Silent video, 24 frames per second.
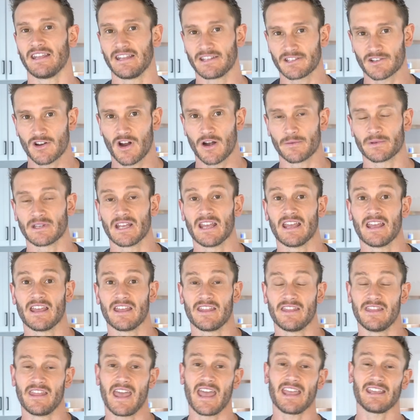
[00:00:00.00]
eats carbs,
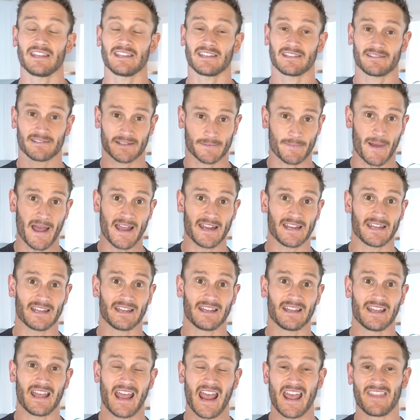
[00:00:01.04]
they spike
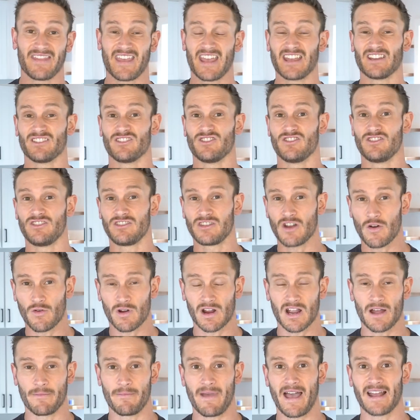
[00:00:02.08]
and they
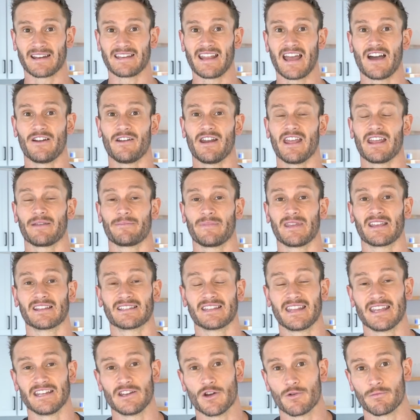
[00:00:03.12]
don't come back down
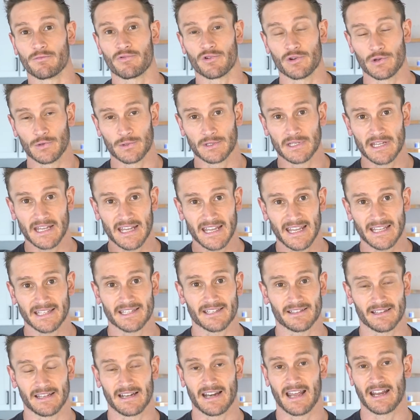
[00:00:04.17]
because they don't produce
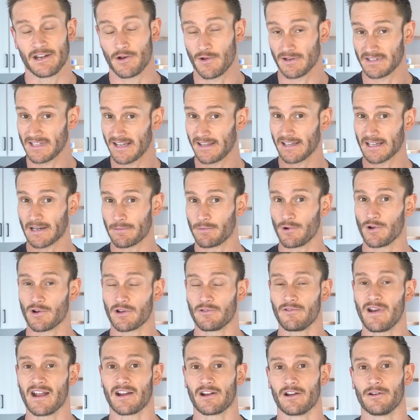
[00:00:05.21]
insulin. I know I sound like a
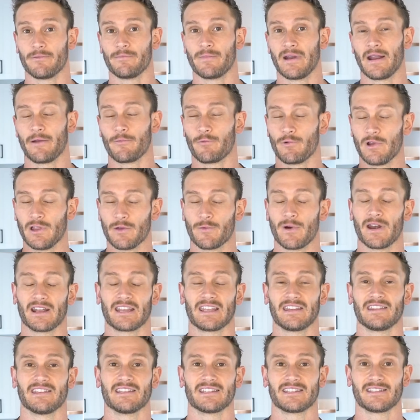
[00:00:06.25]
broken record, but I really want to
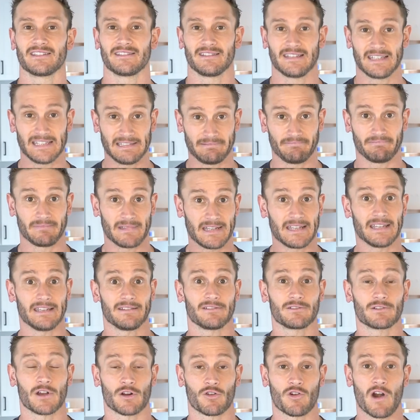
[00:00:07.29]
get this
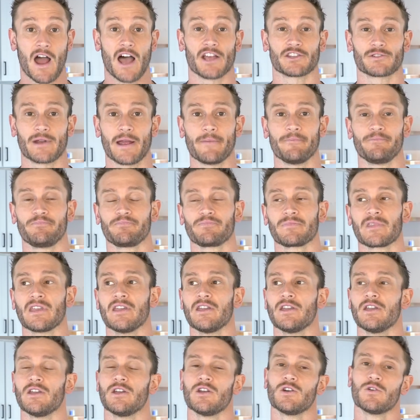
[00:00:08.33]
across, right?
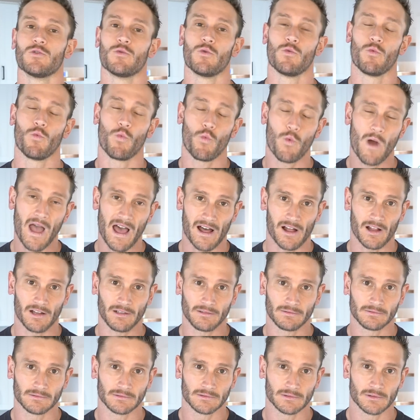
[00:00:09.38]

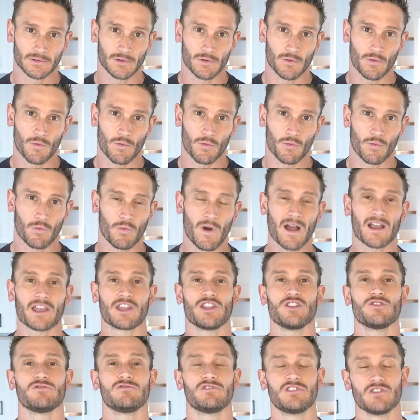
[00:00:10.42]
Well, what
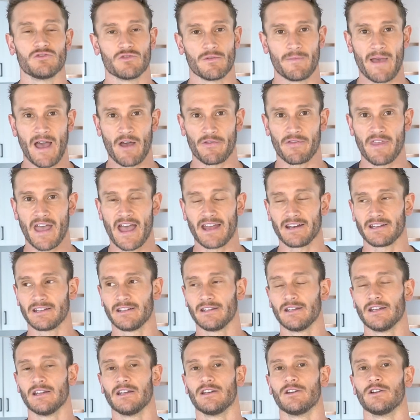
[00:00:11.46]
can you do about that?
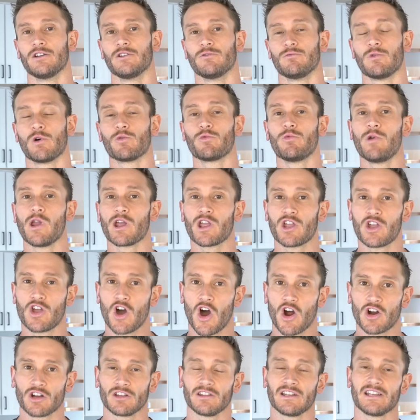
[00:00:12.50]
Well,
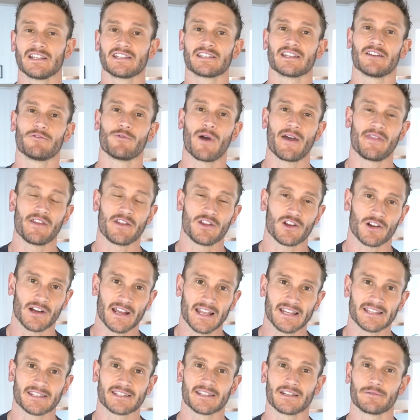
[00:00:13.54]
regardless of whether you're
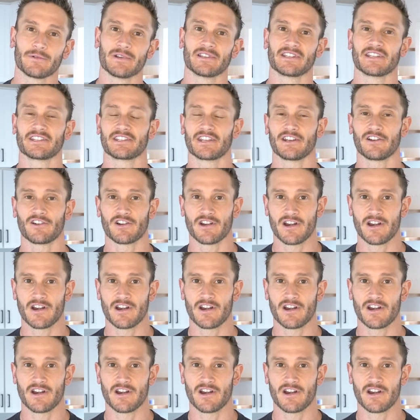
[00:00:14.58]
insulin resistant or